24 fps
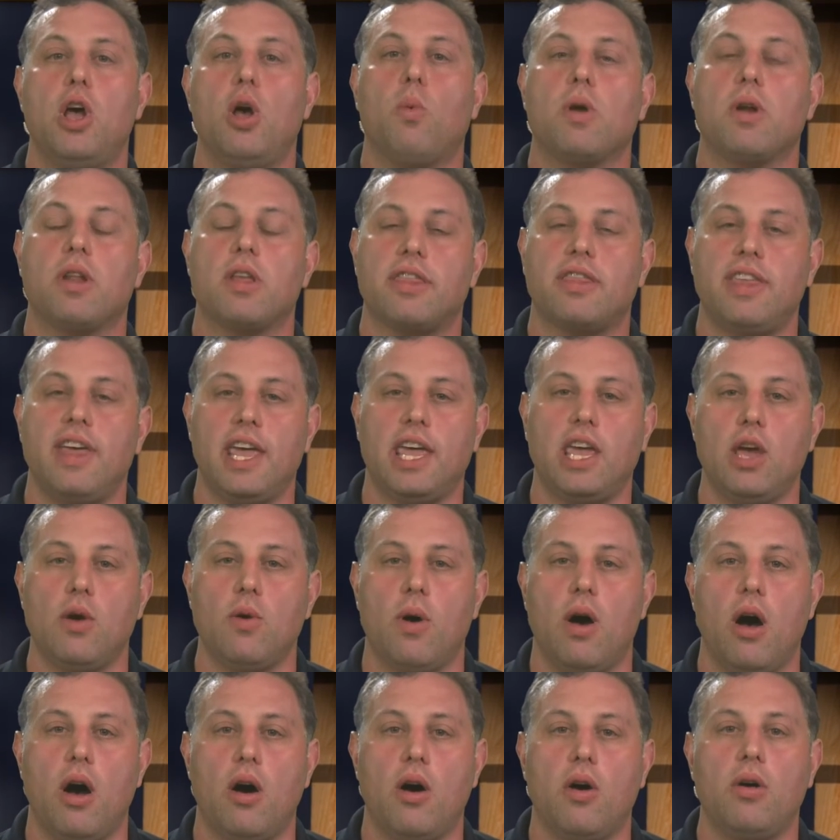Want to thank you
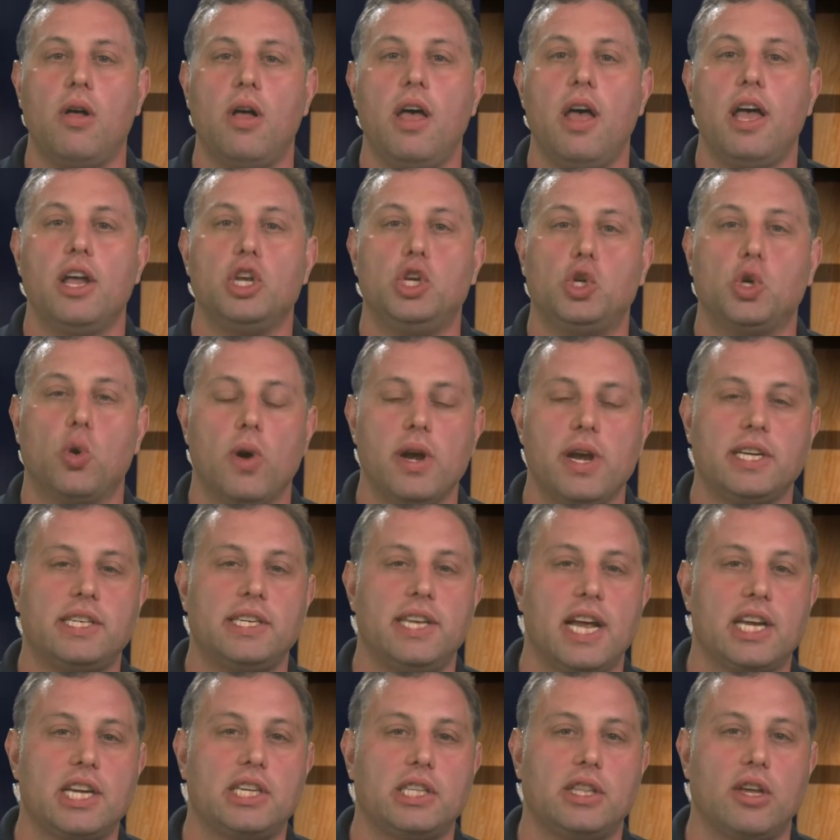all. Join us
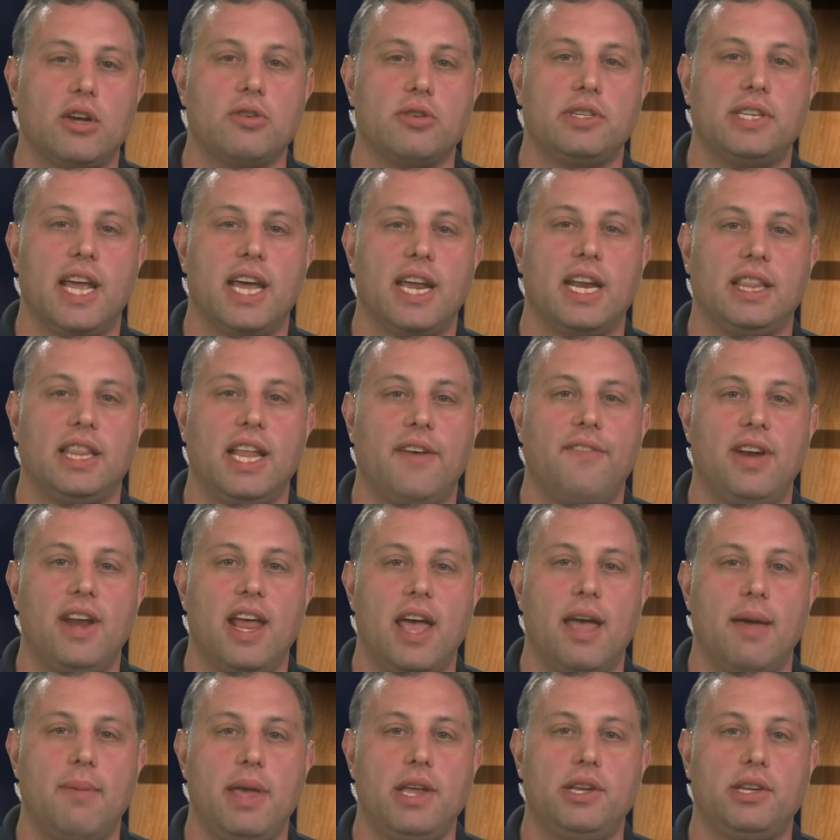next Thursday at 11
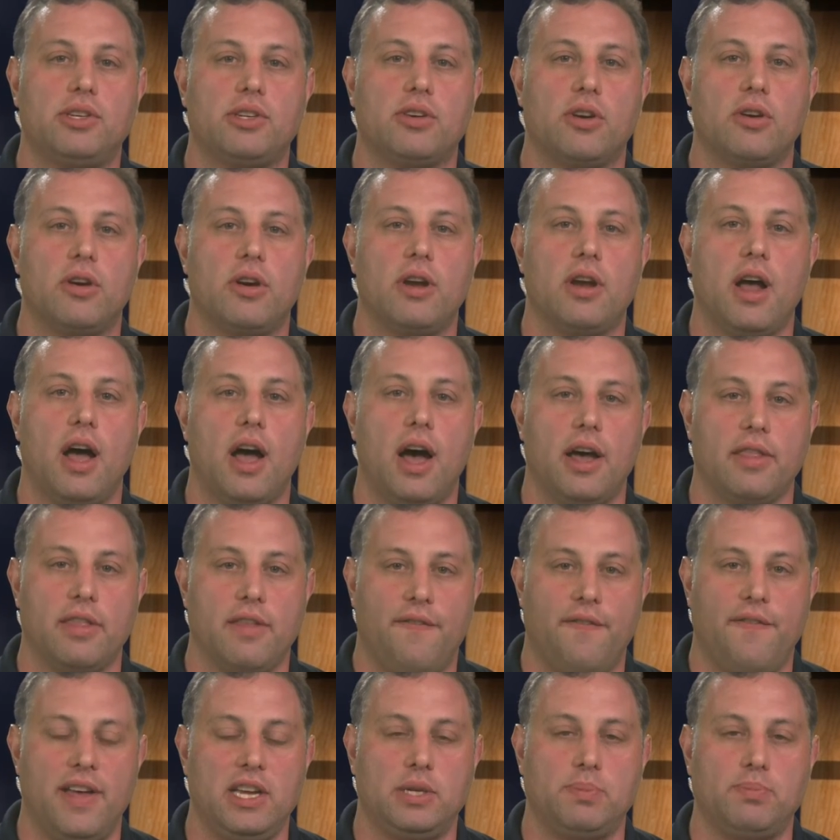a.m. Eastern on the
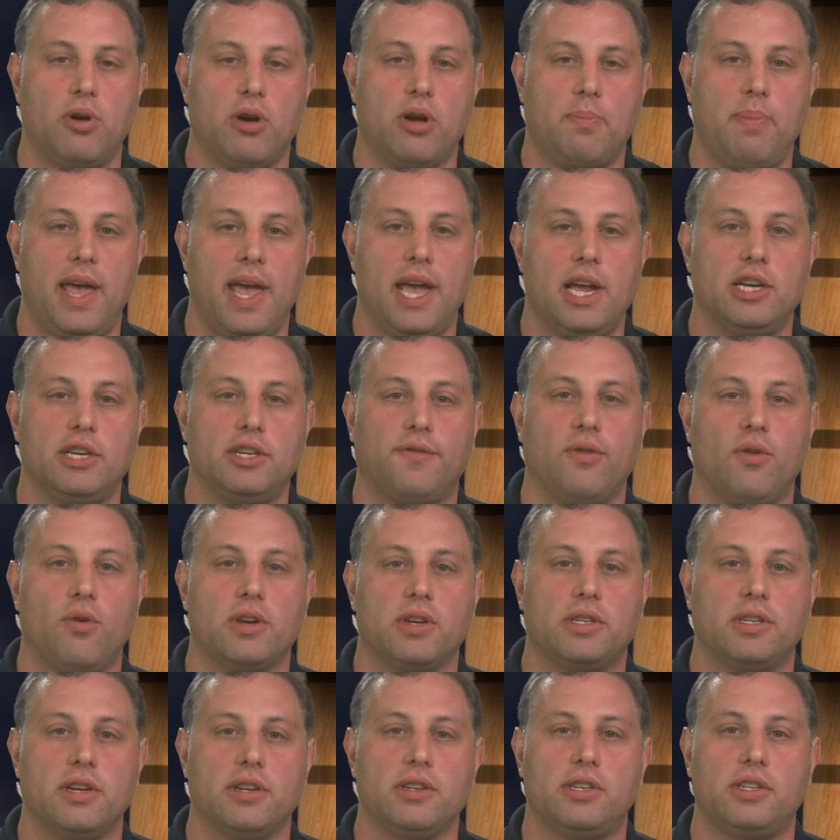Facebook page, Florida
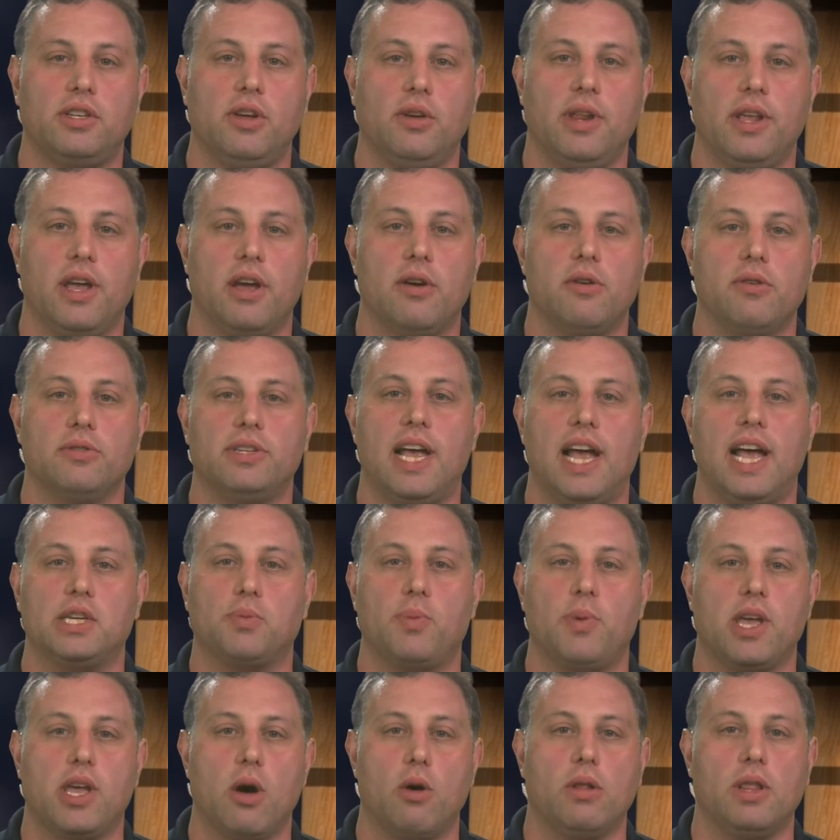Sun Studios, as
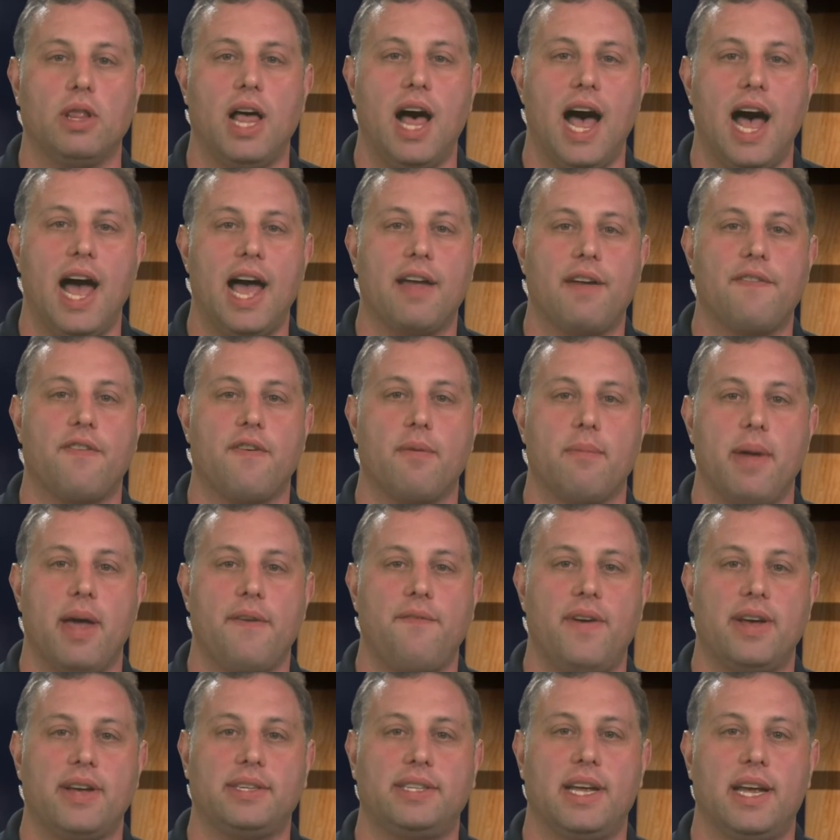we go live from
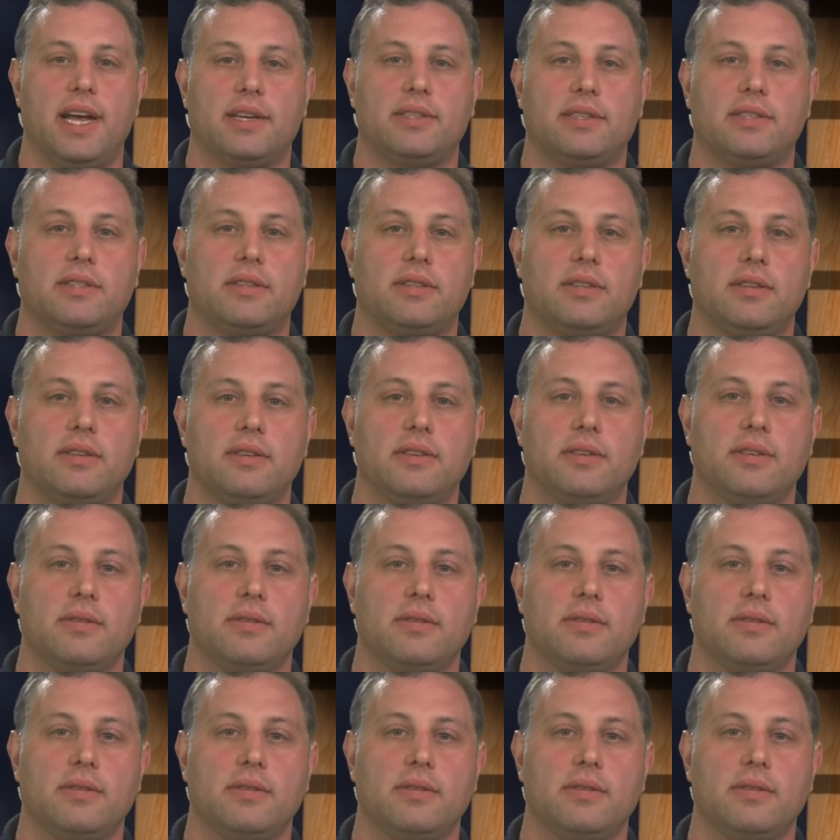FSS.